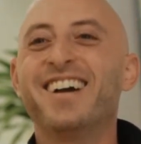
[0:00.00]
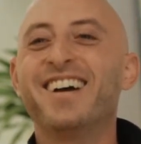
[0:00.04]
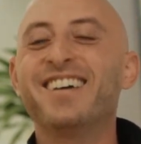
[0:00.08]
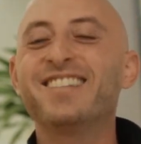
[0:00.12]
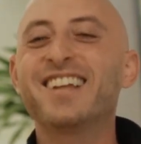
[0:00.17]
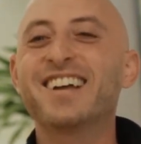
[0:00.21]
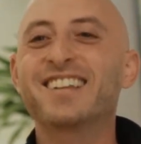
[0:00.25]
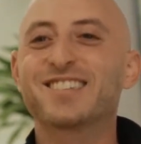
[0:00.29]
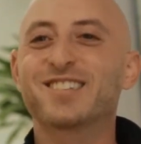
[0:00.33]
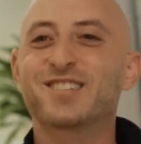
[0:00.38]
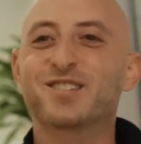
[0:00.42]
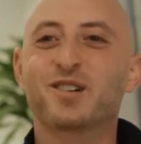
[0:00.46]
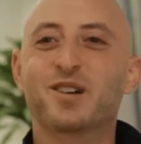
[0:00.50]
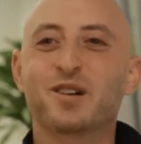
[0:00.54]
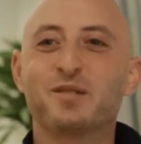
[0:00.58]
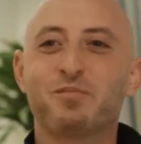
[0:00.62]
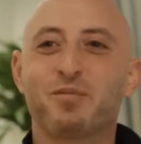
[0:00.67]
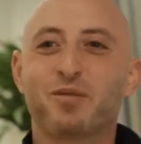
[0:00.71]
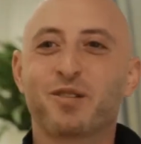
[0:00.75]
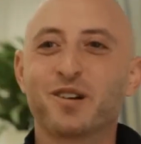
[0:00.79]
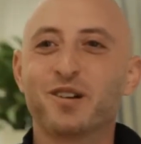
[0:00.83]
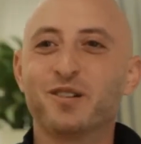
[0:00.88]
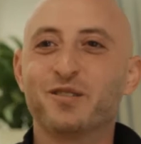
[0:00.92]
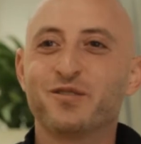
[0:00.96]
that's sort
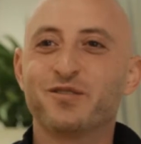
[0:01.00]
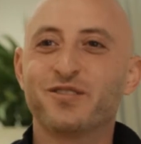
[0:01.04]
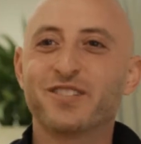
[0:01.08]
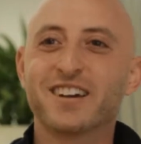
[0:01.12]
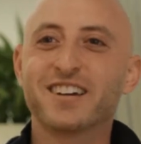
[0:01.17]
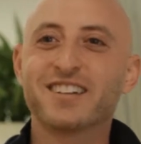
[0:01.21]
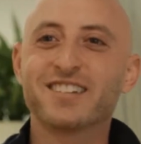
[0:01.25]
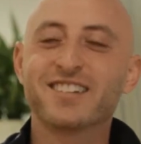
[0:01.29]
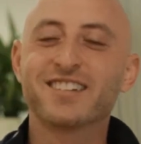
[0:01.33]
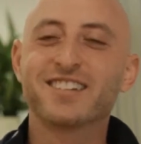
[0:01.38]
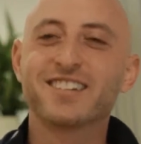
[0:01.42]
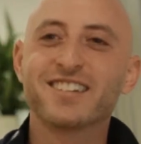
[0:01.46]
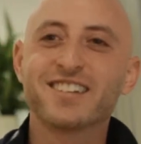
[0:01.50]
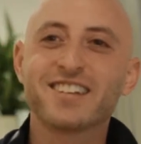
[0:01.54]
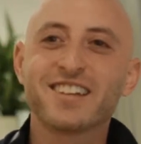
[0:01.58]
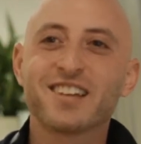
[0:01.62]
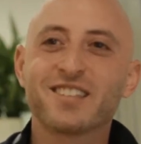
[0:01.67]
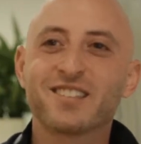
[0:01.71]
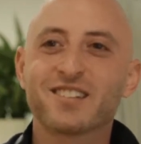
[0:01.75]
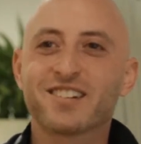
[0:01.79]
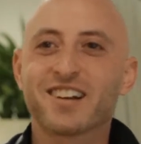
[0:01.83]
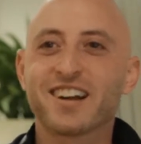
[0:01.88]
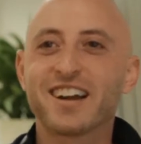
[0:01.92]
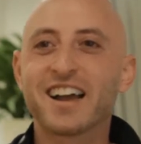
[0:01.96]
of proof that
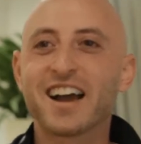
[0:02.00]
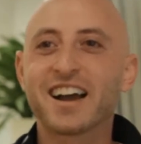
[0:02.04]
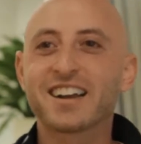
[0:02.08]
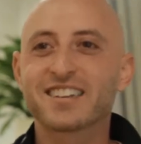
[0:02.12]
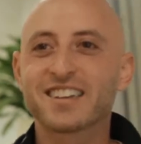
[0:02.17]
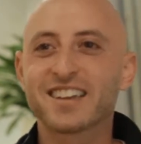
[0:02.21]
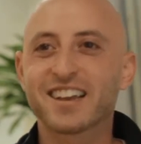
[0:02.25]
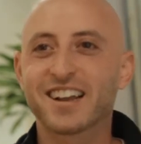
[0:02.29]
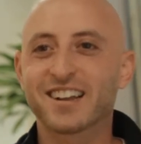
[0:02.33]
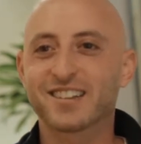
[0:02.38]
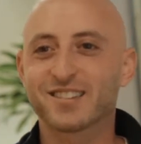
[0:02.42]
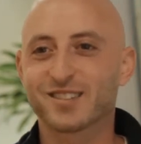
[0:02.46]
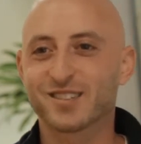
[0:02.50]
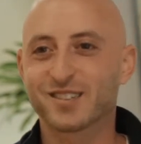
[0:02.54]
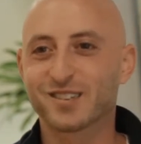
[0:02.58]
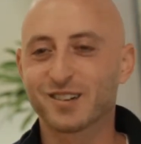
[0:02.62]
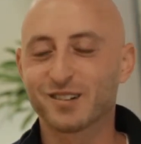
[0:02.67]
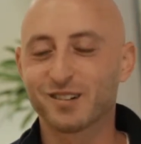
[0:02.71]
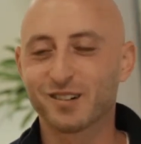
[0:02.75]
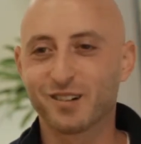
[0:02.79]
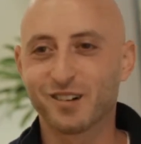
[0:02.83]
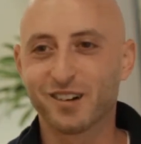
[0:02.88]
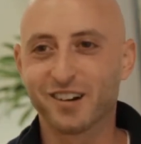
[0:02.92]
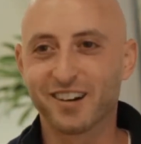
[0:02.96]
either I had
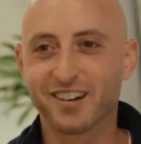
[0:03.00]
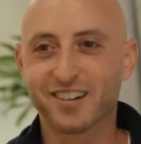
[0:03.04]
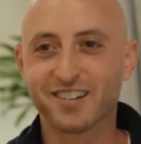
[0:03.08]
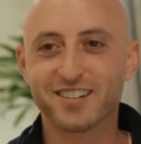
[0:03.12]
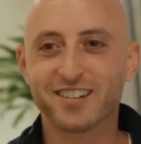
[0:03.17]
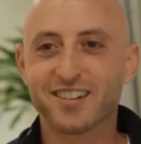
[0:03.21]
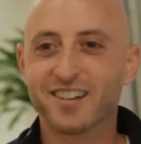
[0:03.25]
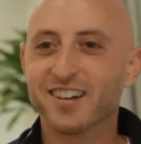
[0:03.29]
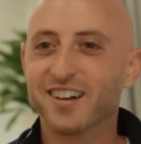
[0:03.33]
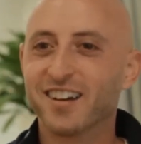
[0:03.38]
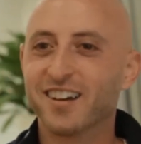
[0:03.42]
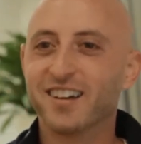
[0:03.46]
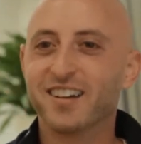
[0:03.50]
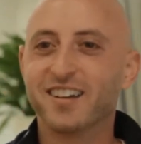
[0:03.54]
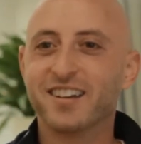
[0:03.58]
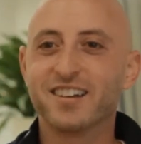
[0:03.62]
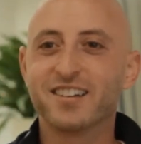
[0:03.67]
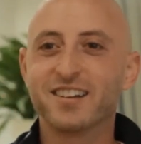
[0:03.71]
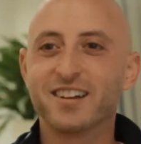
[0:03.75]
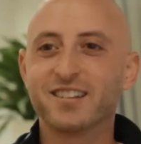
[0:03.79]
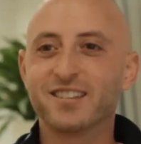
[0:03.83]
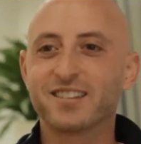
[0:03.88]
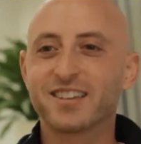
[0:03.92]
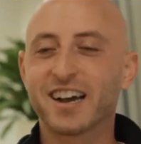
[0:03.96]
cancer or
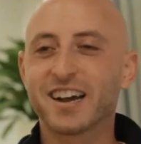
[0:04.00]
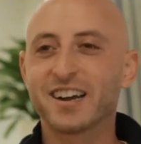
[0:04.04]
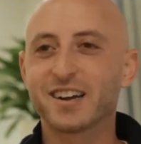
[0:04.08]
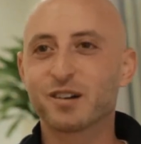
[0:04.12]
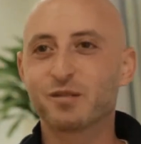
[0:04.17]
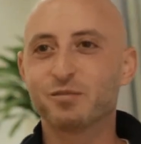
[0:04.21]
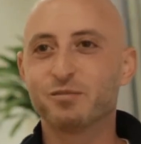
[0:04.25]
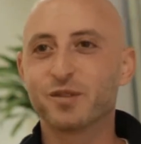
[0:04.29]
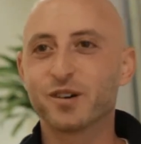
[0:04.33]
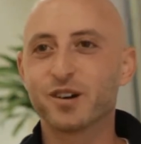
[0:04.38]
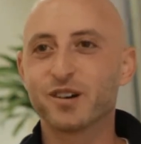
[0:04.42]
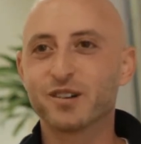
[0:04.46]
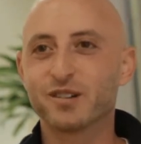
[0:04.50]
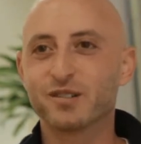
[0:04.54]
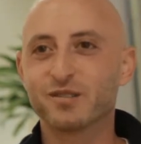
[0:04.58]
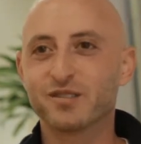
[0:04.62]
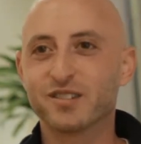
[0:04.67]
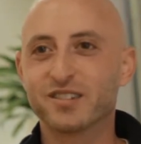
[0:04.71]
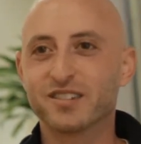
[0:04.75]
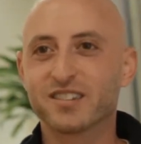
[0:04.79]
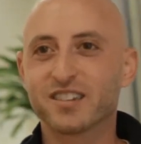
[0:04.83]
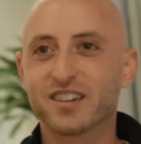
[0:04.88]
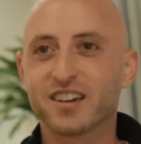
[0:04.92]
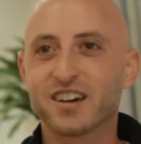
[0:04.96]
an entire bone
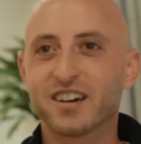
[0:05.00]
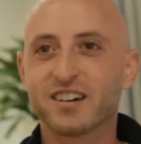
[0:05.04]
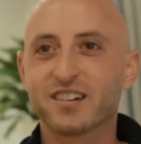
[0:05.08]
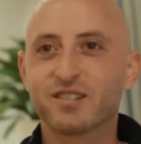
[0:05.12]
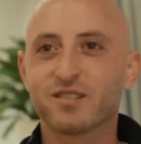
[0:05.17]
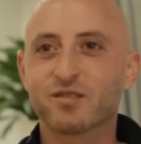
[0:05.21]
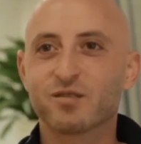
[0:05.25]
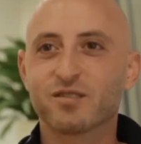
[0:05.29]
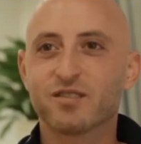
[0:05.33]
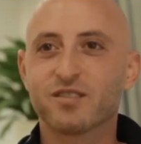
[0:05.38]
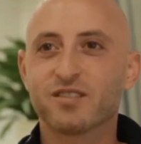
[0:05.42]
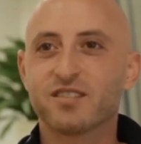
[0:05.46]
was